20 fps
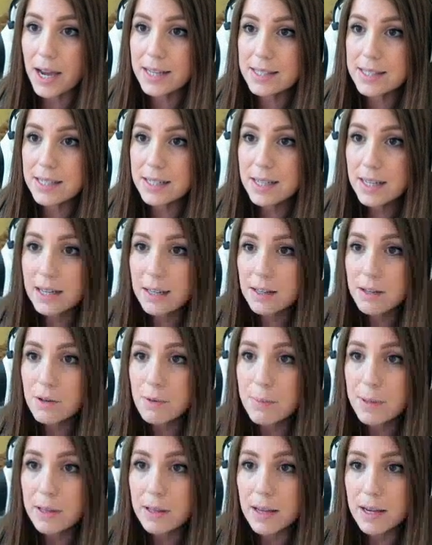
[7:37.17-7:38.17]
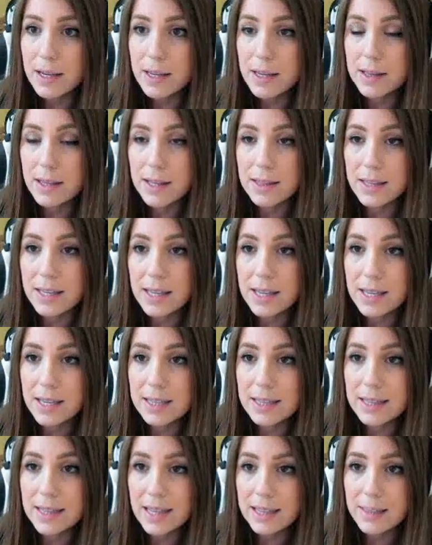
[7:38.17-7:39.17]
I did get a little bit lucky that the
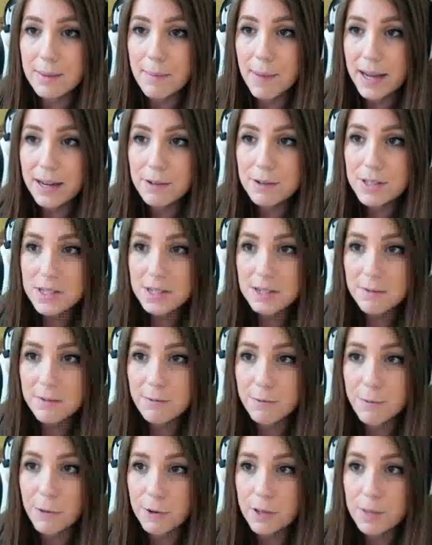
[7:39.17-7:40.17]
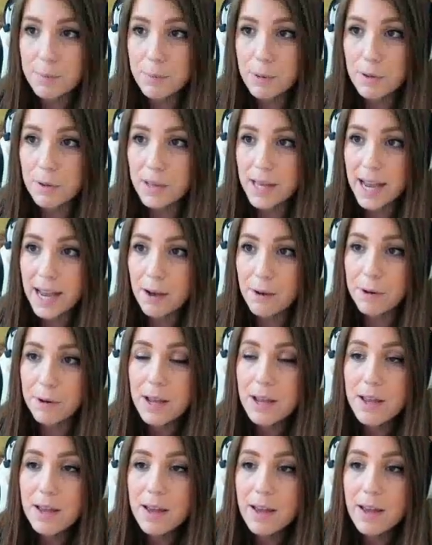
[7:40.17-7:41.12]
that the miners didn't fully pull out